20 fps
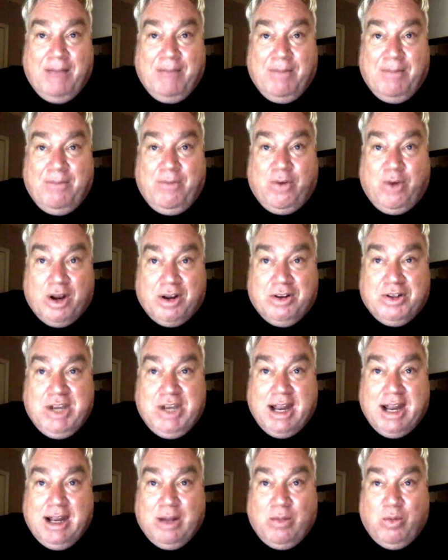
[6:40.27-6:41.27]
for
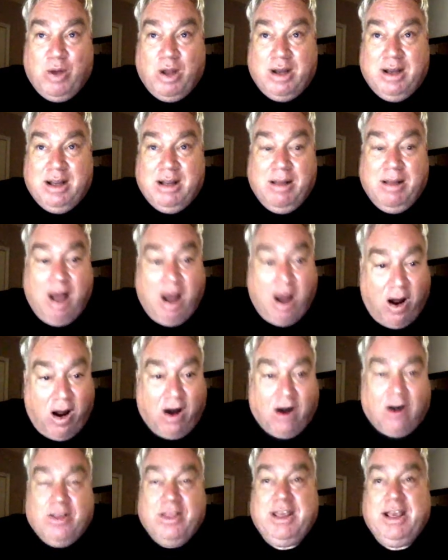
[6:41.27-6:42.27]
understanding what
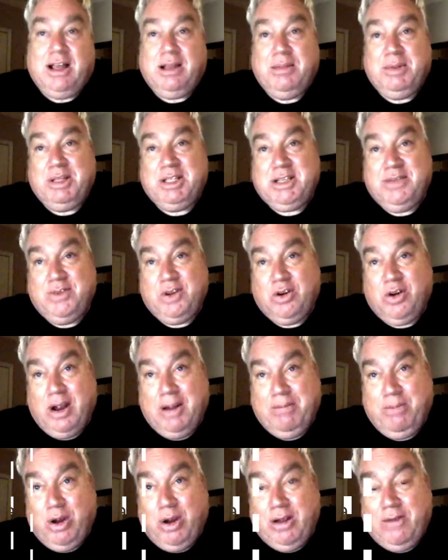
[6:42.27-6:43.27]
are the elements of a
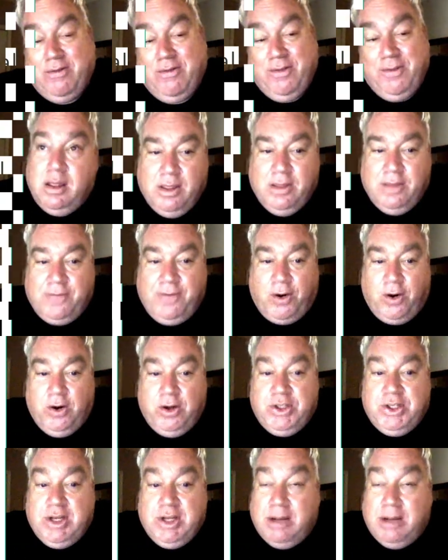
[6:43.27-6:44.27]
great brief. The
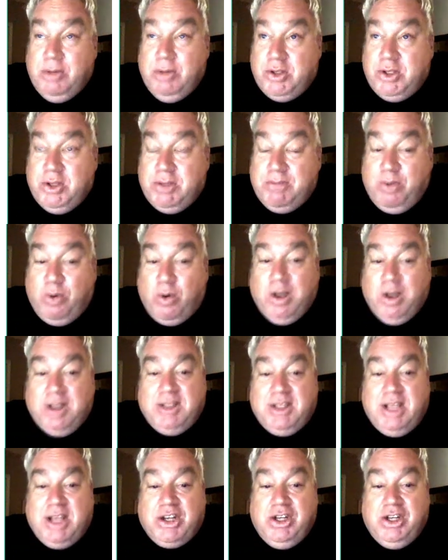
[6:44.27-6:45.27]
first and most important
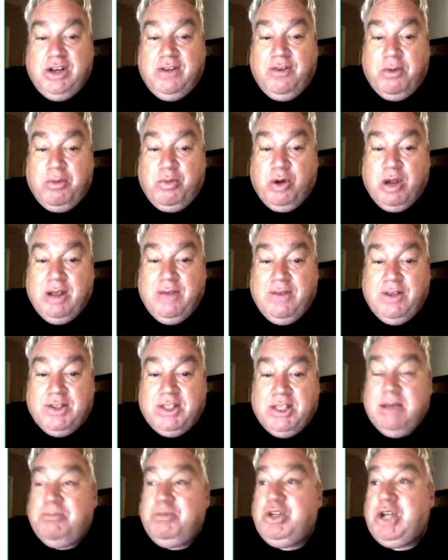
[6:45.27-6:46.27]
section of a brief is
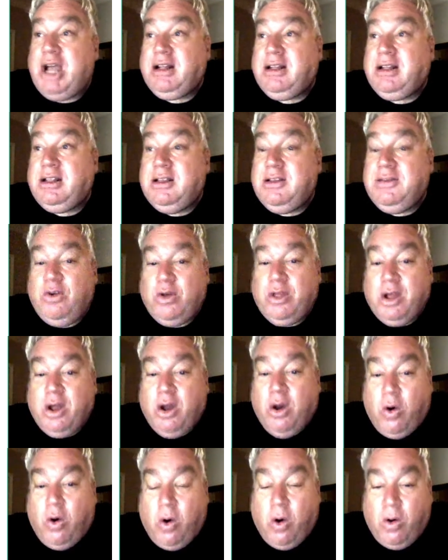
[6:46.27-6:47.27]
the objective or the
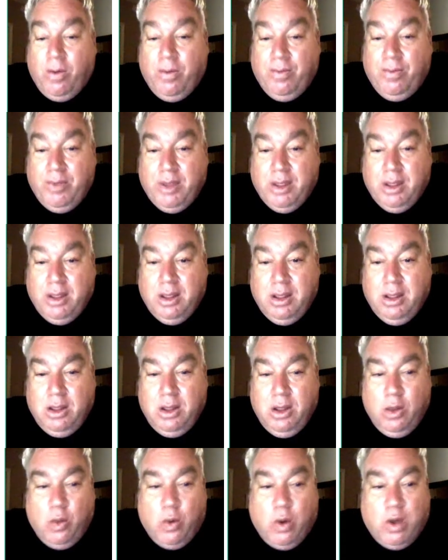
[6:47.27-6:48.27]
goal.
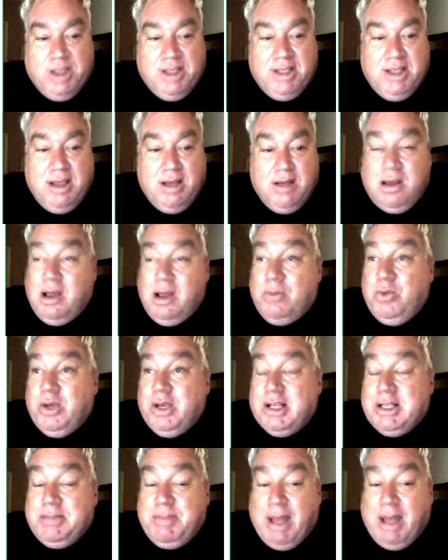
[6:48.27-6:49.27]
What is the outcome we
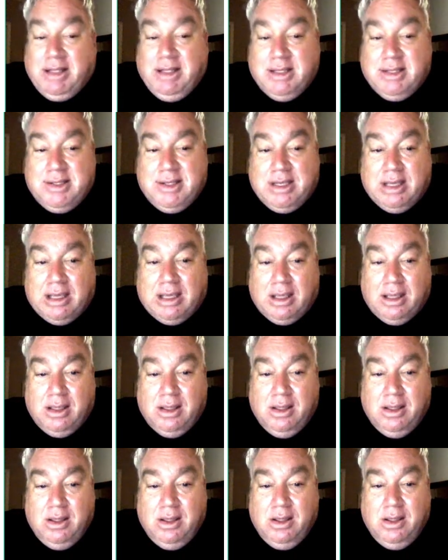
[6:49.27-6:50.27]
expect to see?
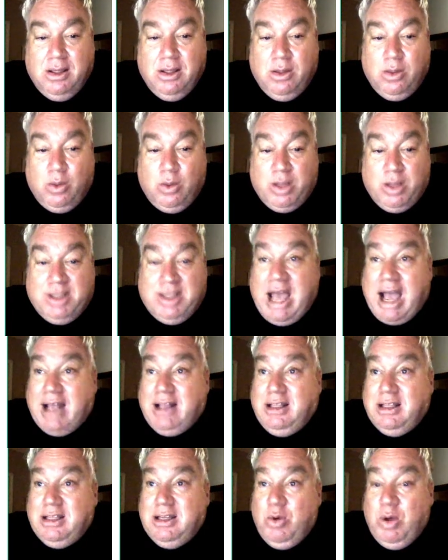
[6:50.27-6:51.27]
What
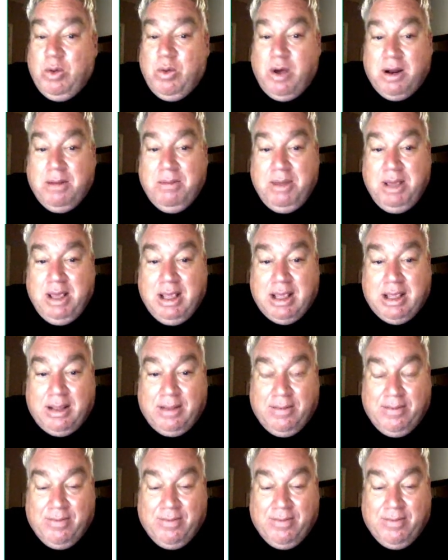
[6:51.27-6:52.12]
exactly do we want to be?